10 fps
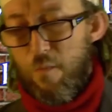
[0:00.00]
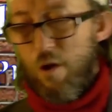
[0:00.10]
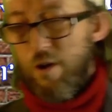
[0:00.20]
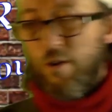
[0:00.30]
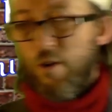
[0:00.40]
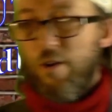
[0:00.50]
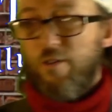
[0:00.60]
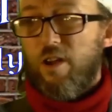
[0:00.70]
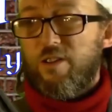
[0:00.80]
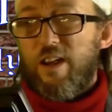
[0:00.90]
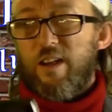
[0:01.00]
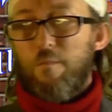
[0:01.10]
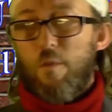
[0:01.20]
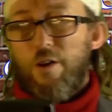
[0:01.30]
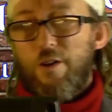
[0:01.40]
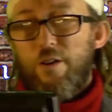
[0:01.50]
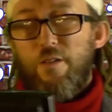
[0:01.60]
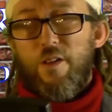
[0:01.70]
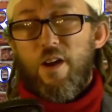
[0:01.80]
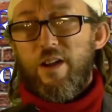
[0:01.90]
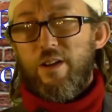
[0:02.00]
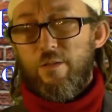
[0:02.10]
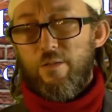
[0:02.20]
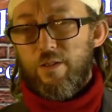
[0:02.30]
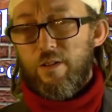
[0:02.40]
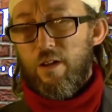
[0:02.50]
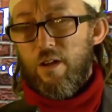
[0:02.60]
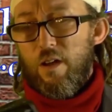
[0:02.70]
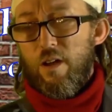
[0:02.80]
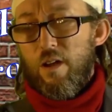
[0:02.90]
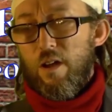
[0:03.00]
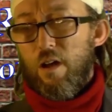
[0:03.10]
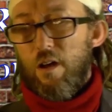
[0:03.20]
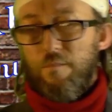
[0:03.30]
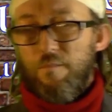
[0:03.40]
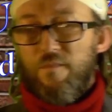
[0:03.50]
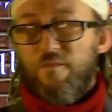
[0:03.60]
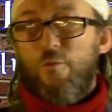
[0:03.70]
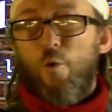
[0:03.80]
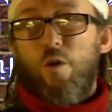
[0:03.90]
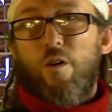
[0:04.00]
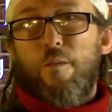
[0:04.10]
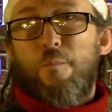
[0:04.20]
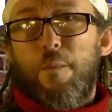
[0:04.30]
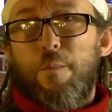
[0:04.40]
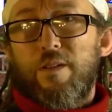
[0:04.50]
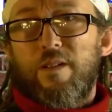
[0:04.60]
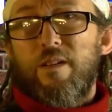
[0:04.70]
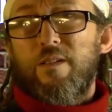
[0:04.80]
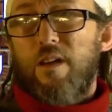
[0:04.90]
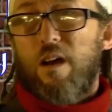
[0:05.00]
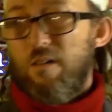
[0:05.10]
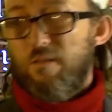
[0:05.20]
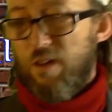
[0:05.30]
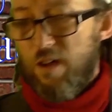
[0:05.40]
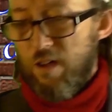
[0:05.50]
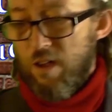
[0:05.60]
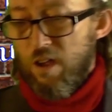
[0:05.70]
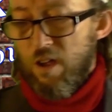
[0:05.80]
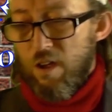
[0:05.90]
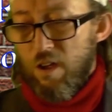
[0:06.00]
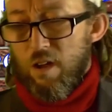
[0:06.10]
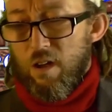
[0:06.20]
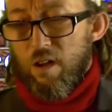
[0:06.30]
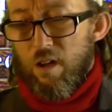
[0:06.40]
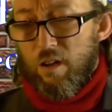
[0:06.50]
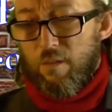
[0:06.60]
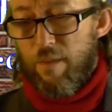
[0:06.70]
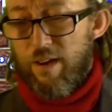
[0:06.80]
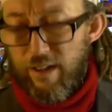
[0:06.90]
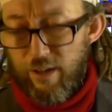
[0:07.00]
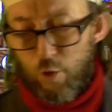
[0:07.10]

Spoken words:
monitor, a second monitor that I use for the purposes of making